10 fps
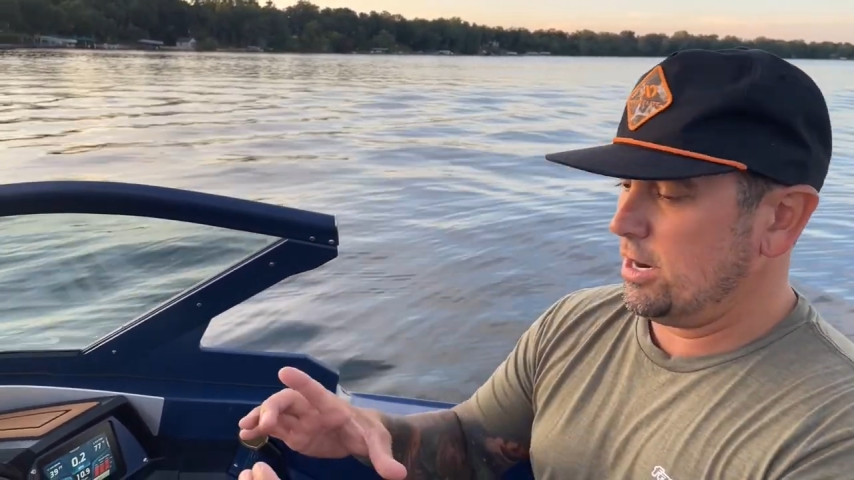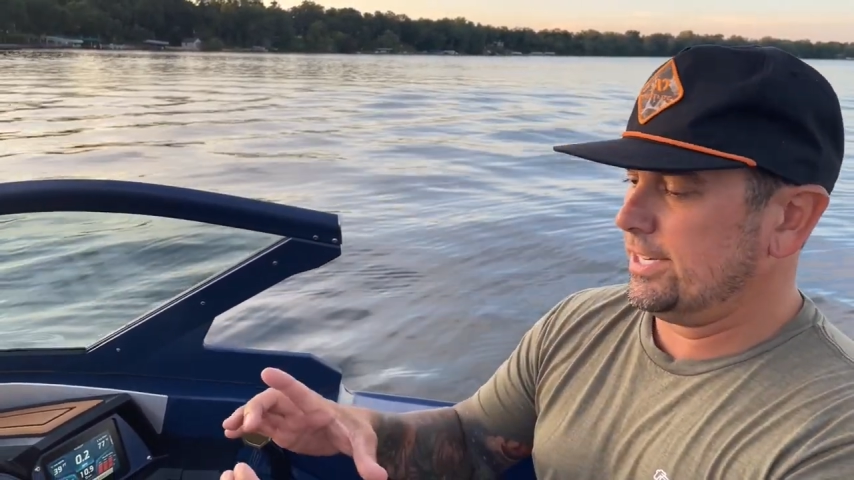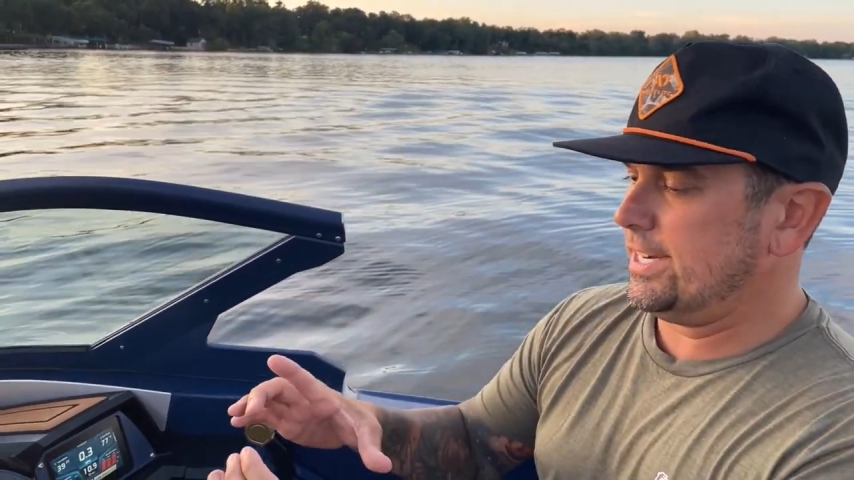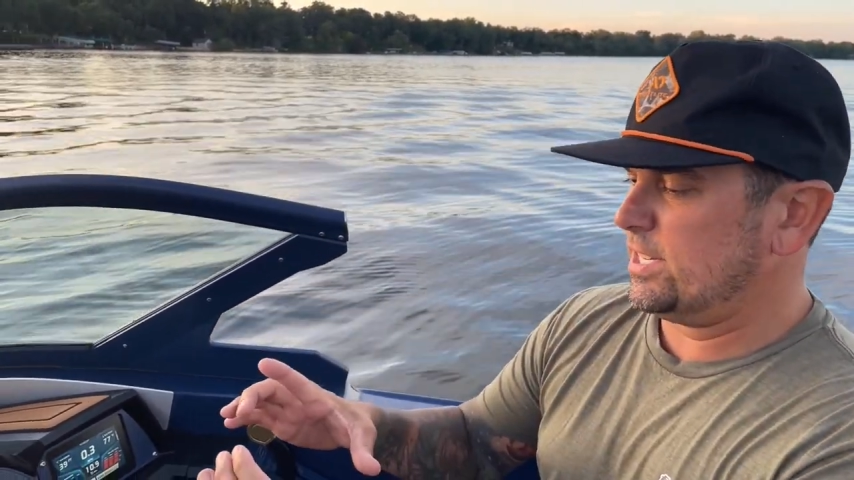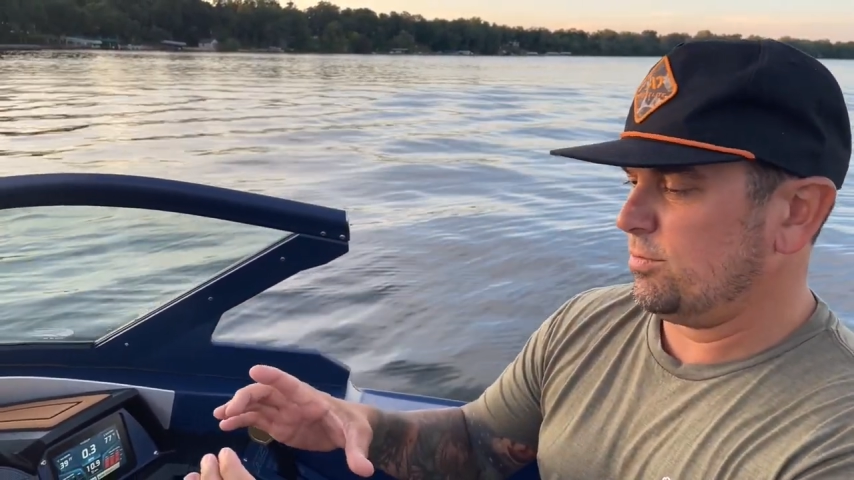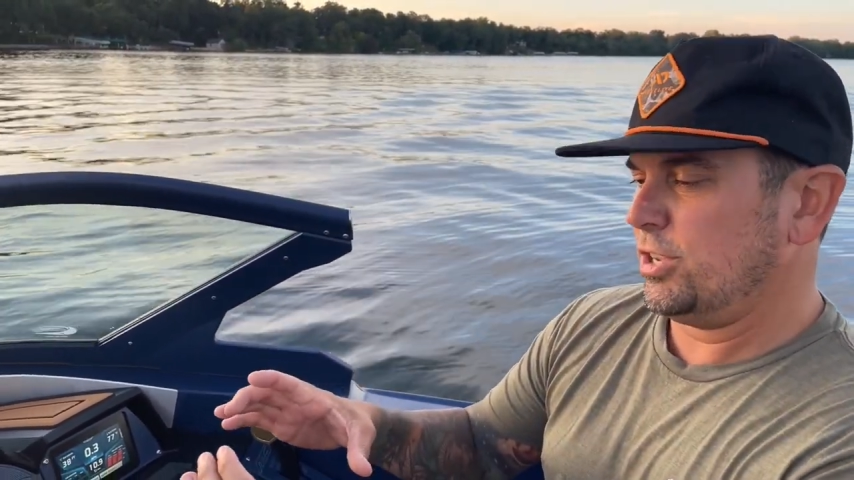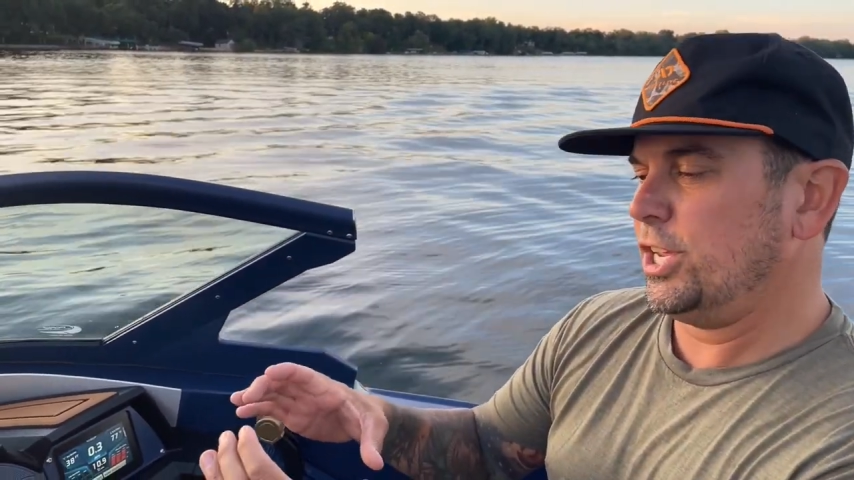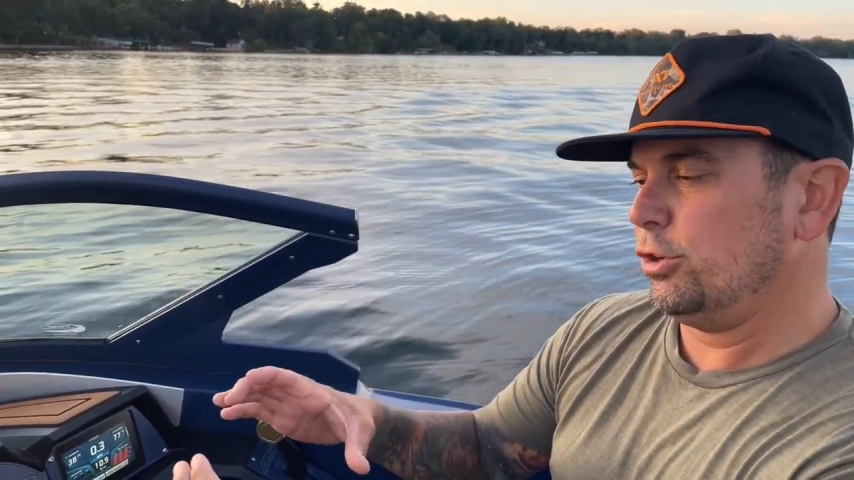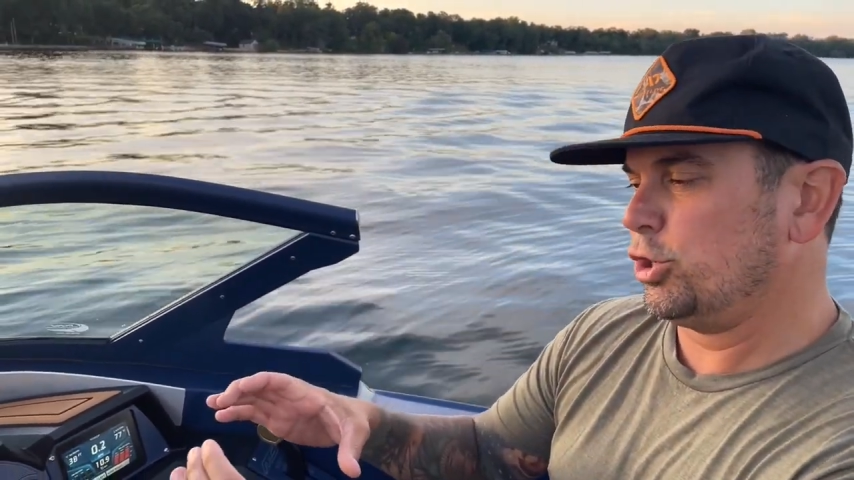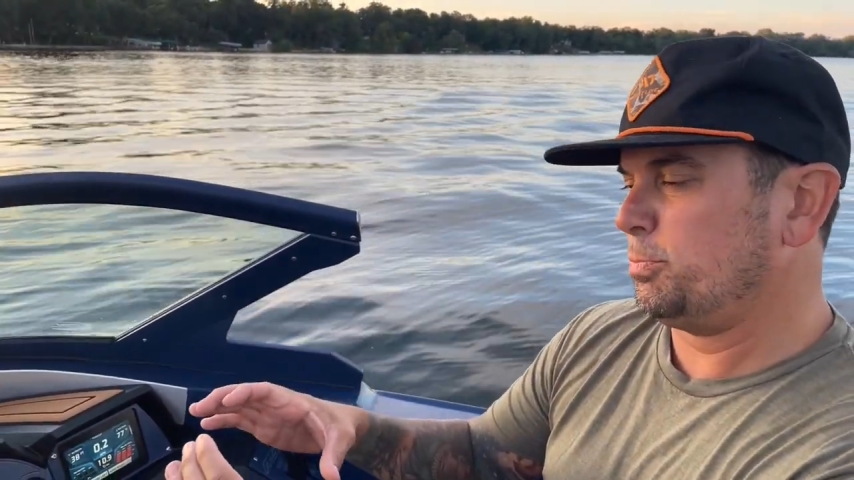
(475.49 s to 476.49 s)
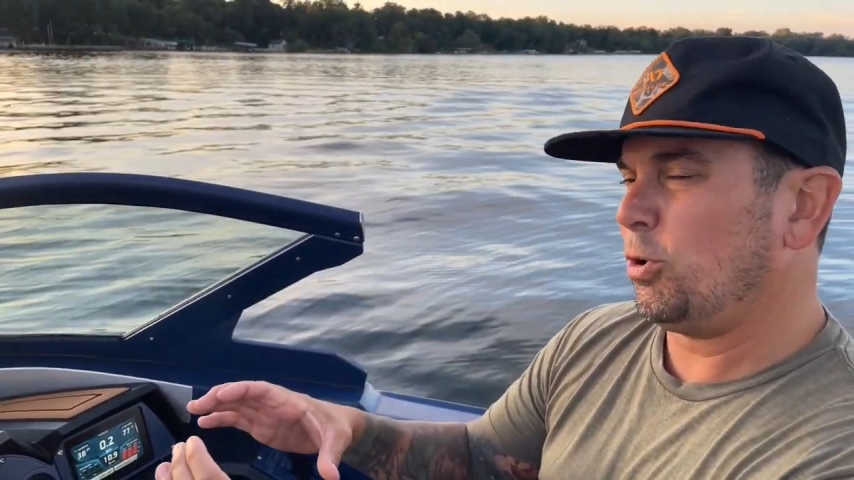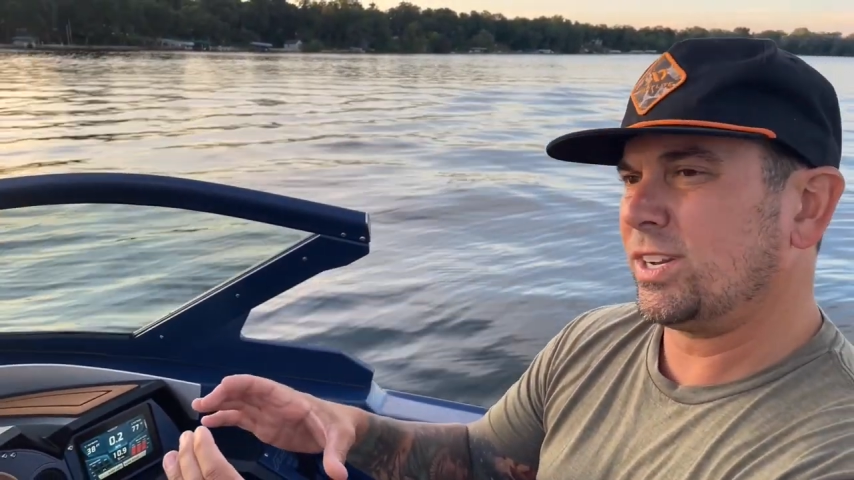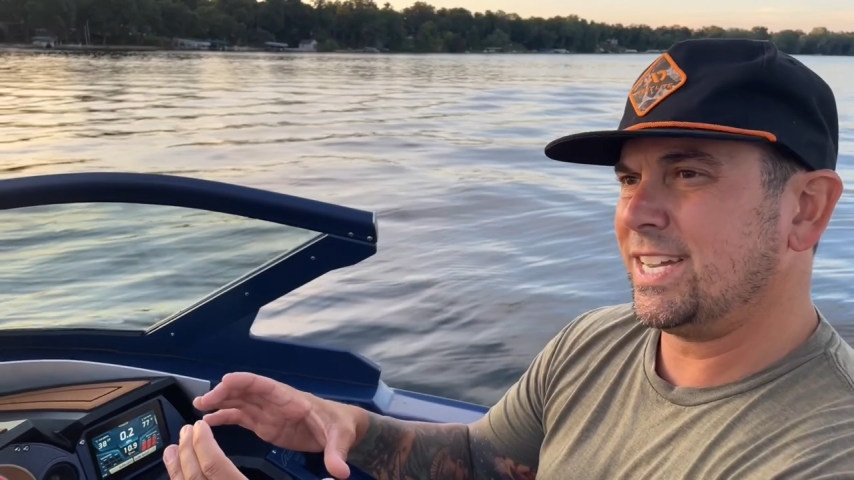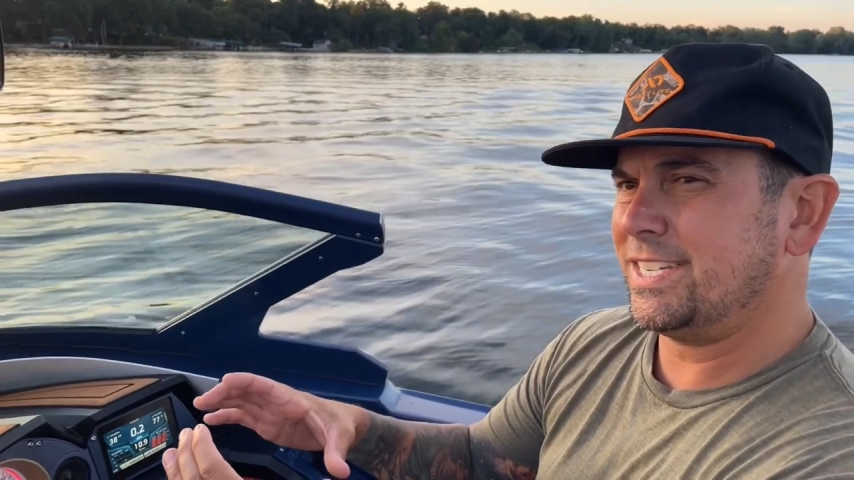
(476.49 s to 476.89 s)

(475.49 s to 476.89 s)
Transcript: there's these huge ports.